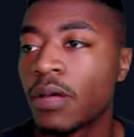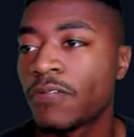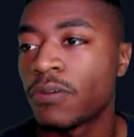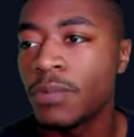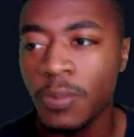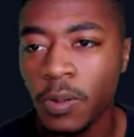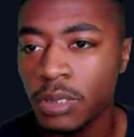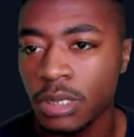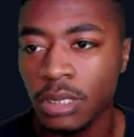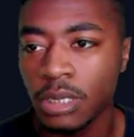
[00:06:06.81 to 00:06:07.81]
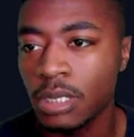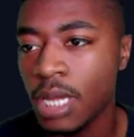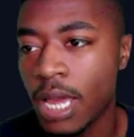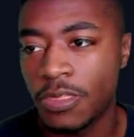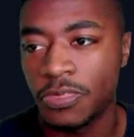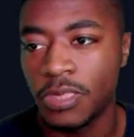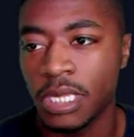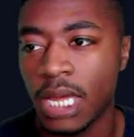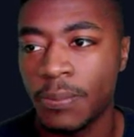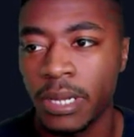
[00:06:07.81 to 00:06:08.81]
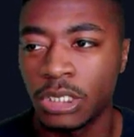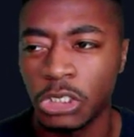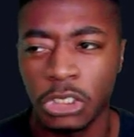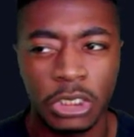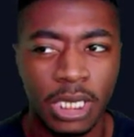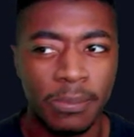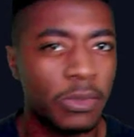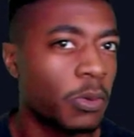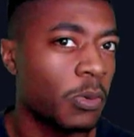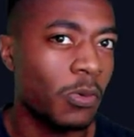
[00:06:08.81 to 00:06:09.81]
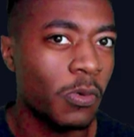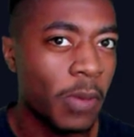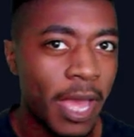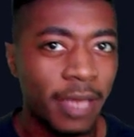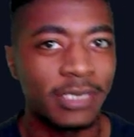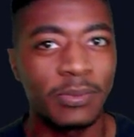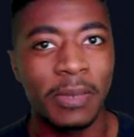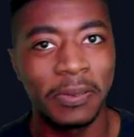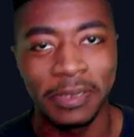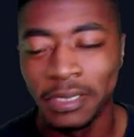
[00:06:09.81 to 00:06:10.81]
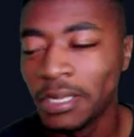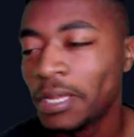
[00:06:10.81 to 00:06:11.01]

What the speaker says: For me personally, I think I might just skip the whole patch, maybe.